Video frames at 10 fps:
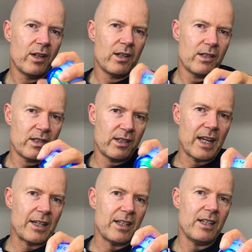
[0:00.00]

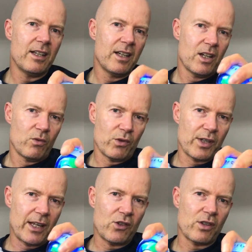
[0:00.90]
steady
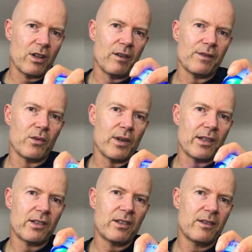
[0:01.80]
rotation of the
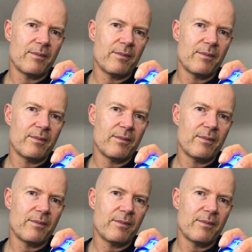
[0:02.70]
wrist.